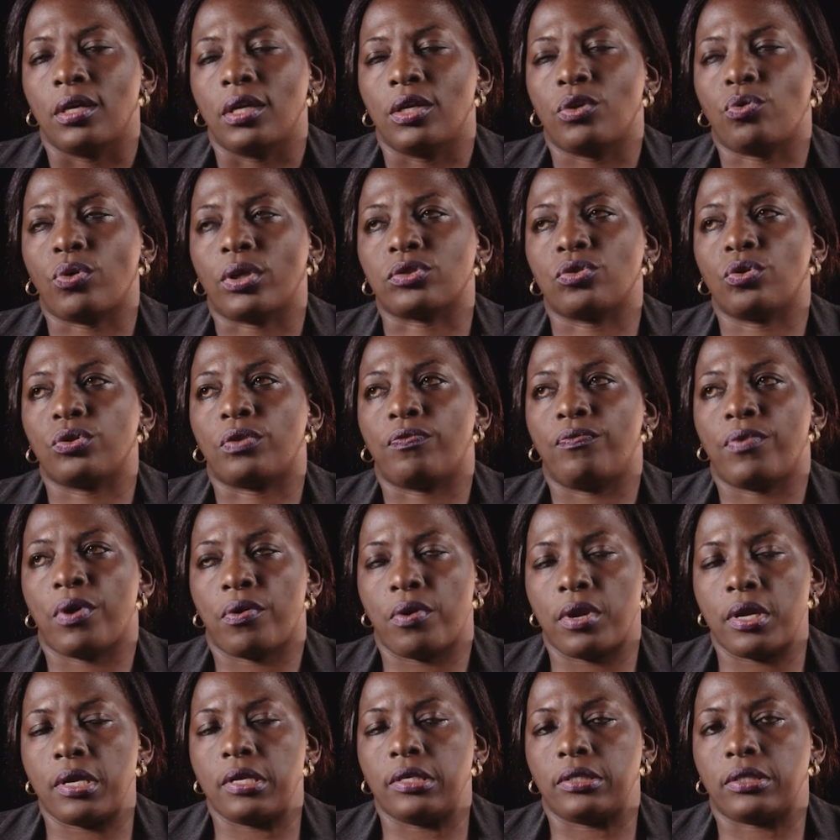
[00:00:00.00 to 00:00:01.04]
it was not
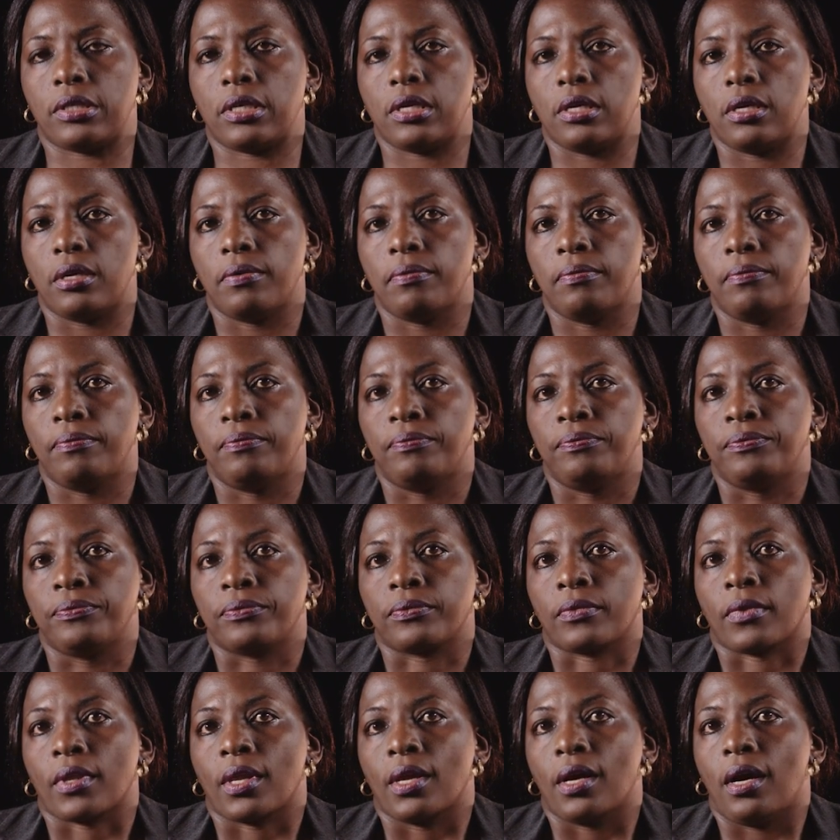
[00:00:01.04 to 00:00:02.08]
very easy
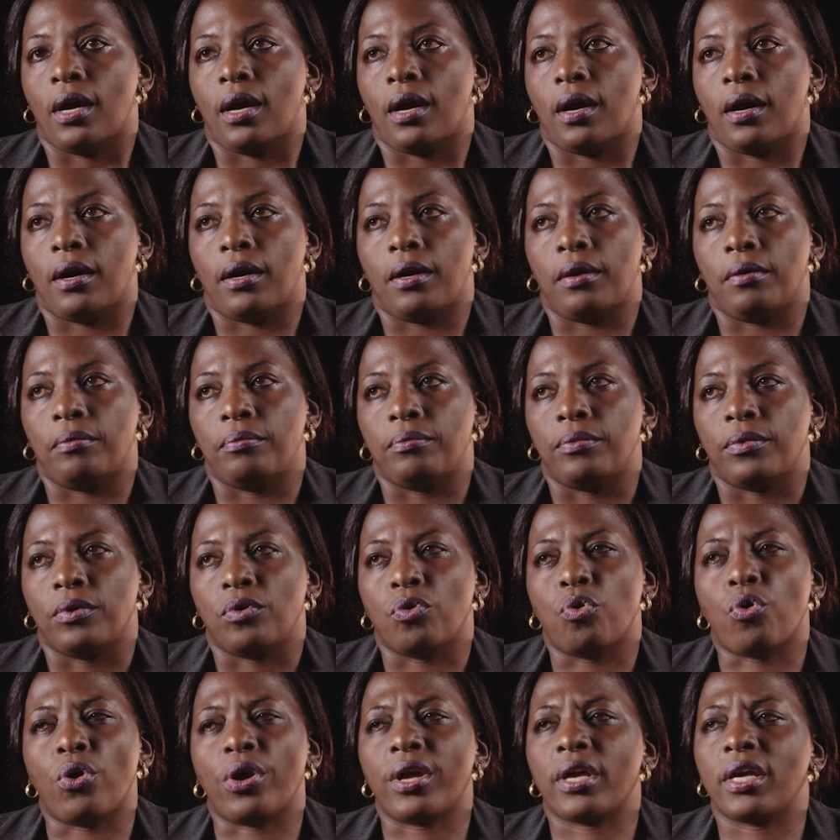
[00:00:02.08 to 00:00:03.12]
um,
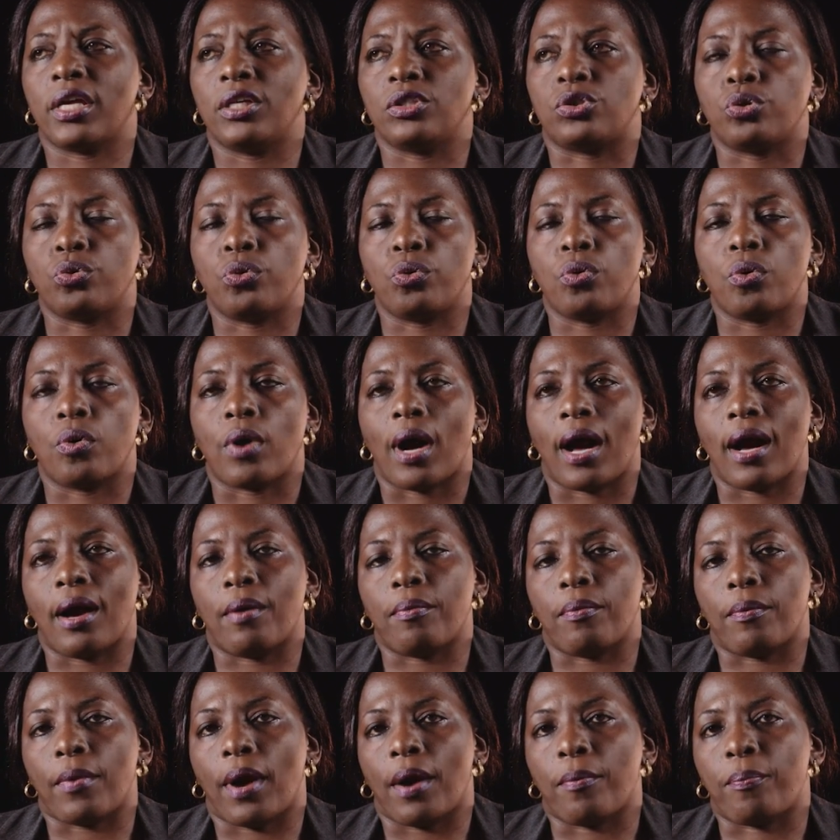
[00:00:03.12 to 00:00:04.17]
going into a,
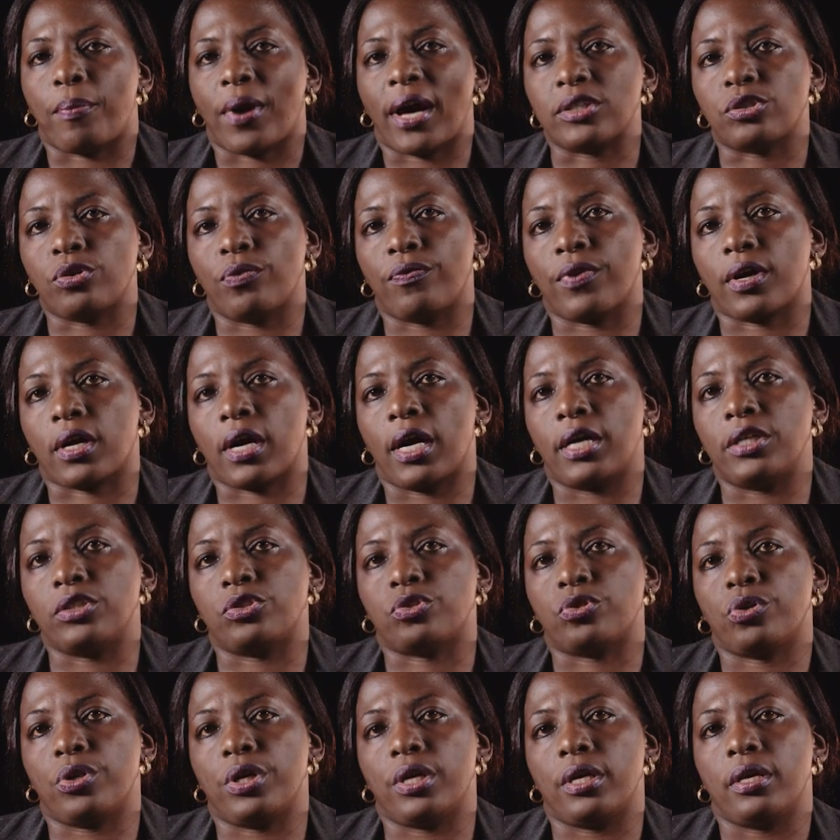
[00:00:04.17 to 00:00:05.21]
a part of a
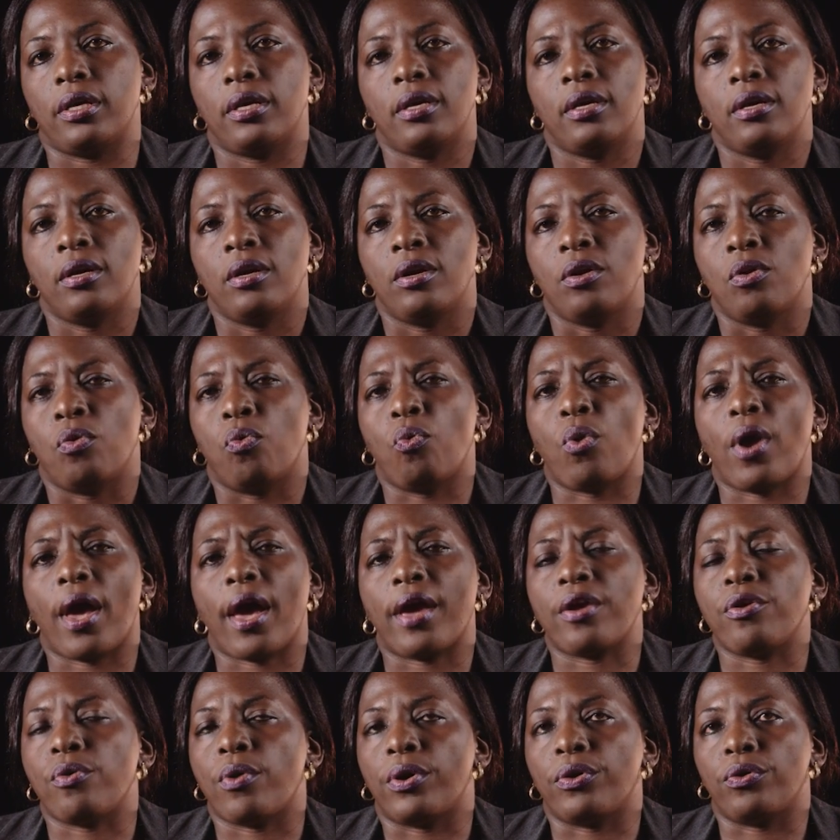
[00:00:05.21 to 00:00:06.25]
country where
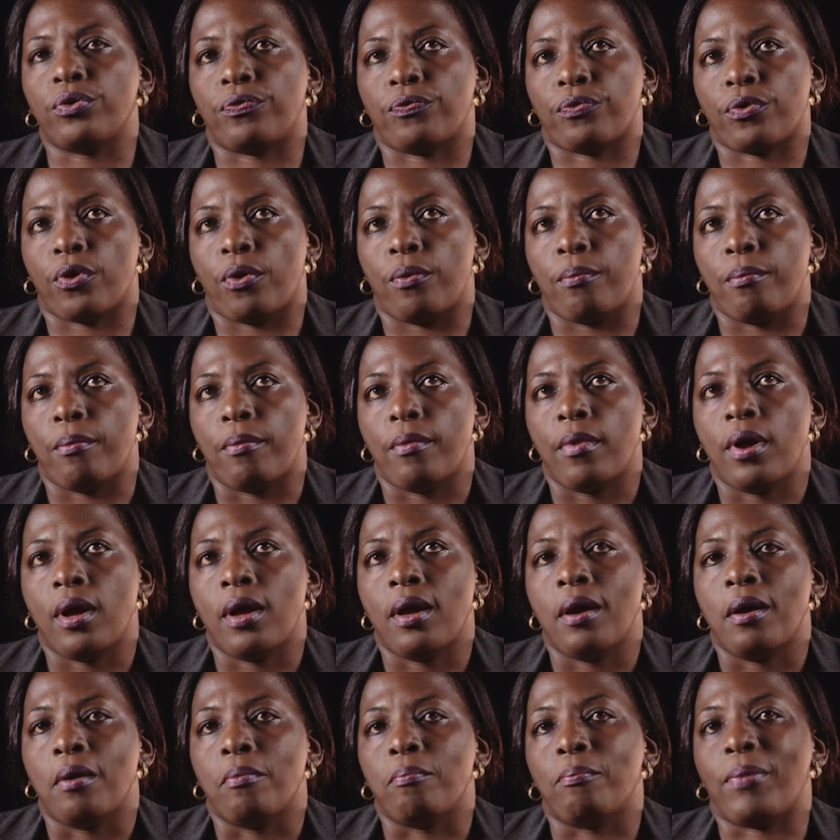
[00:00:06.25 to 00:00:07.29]
you are not from,
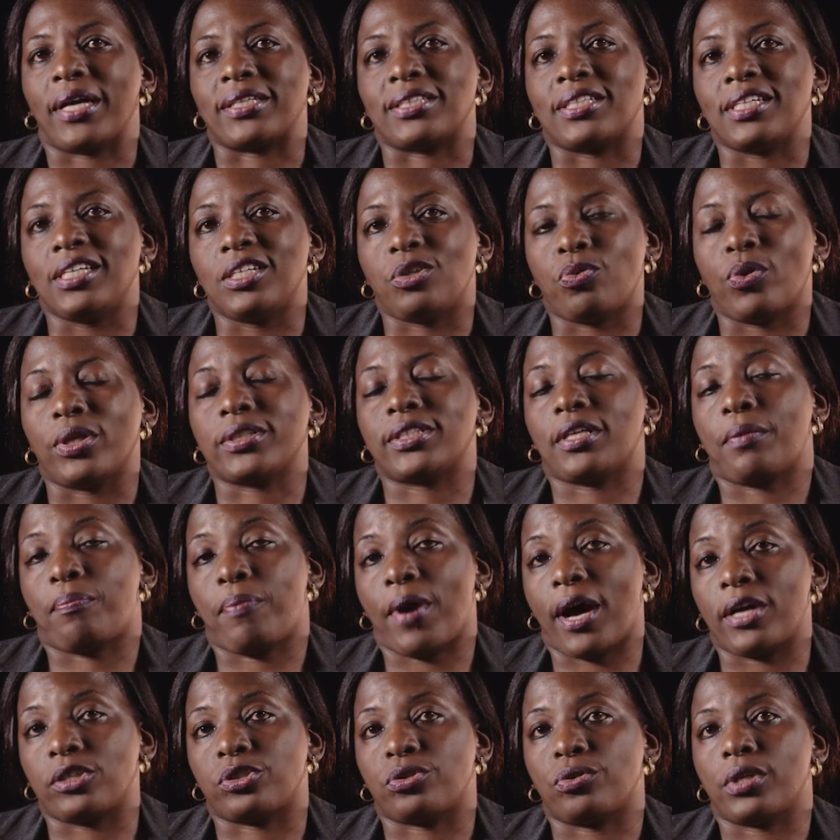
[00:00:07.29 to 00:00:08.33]
but it was a
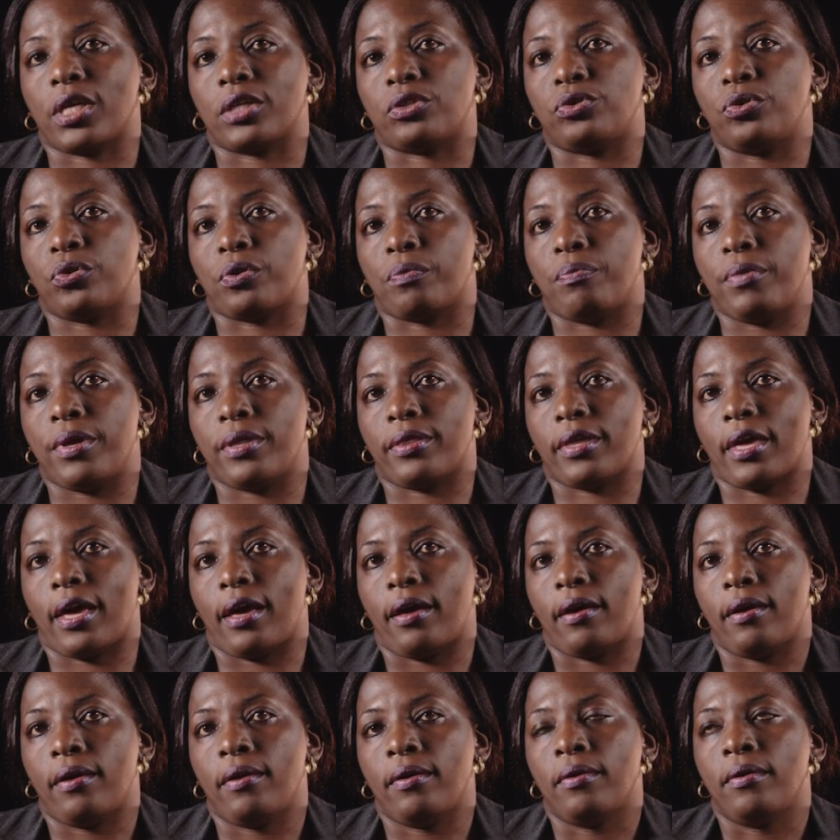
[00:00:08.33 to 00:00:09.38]
passion that took me
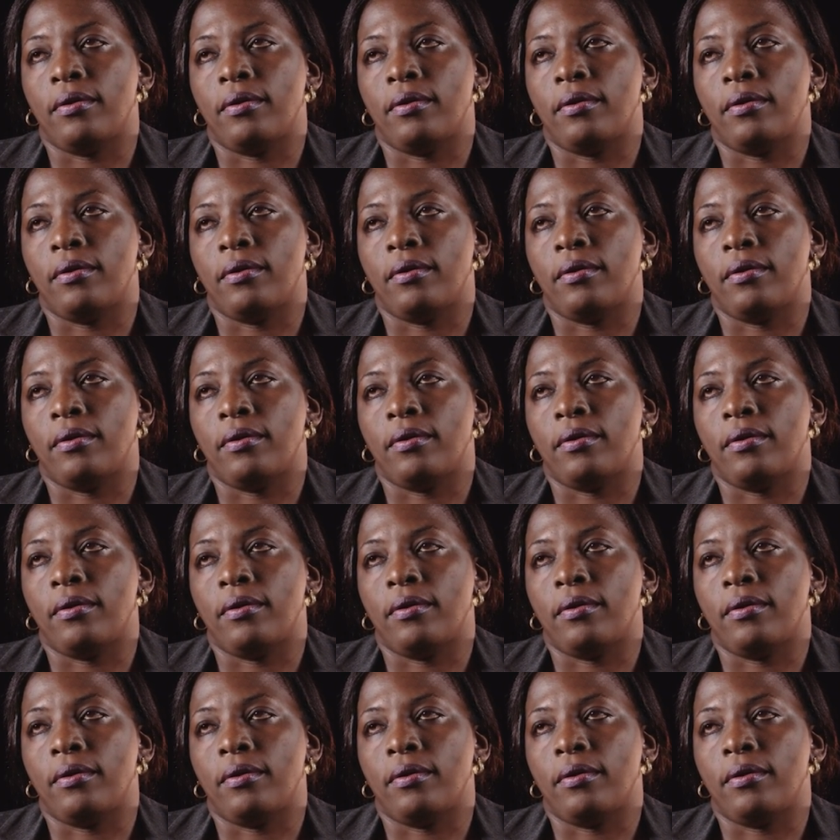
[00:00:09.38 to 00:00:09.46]
there.